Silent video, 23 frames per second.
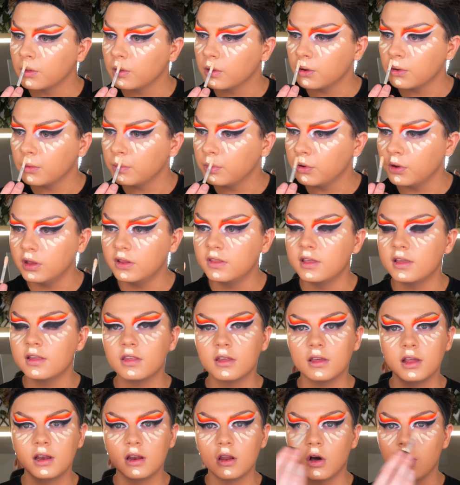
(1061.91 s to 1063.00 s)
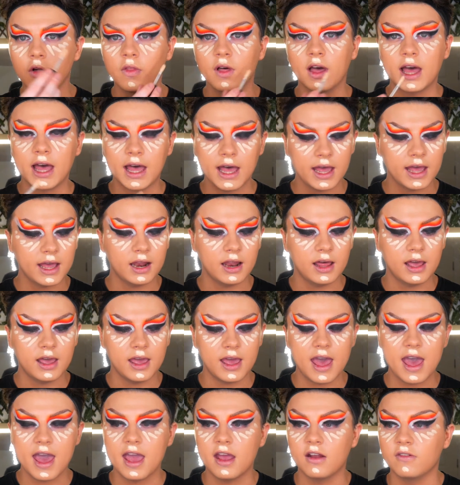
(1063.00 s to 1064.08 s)
And I'm putting this in all the highlight
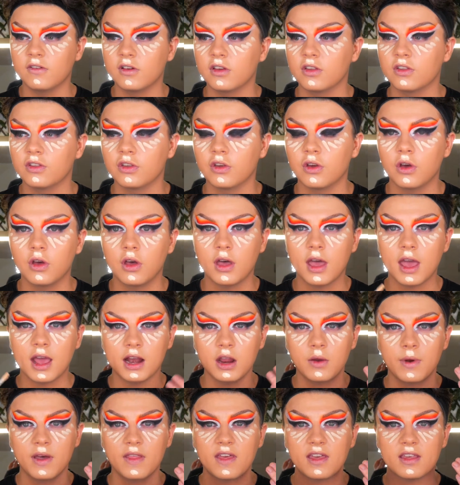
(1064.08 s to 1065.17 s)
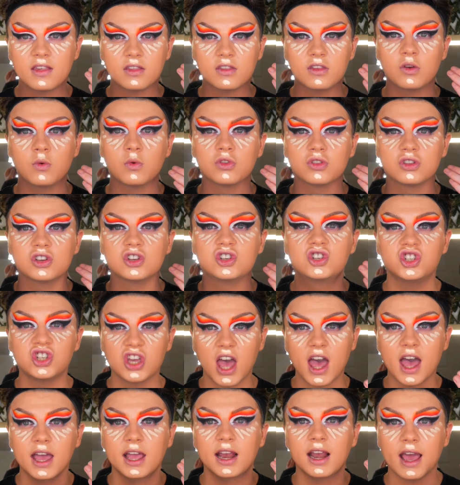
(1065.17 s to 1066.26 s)
areas, so anywhere that you want to
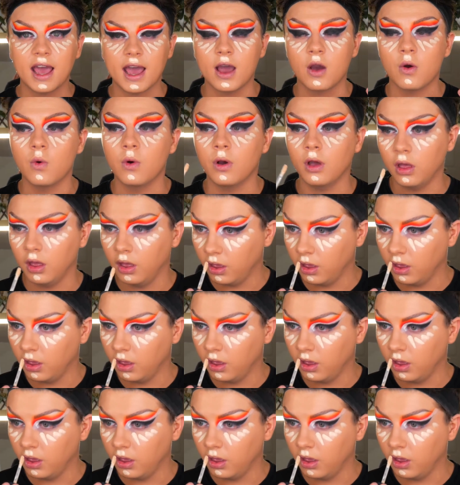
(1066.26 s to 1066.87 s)
shine out,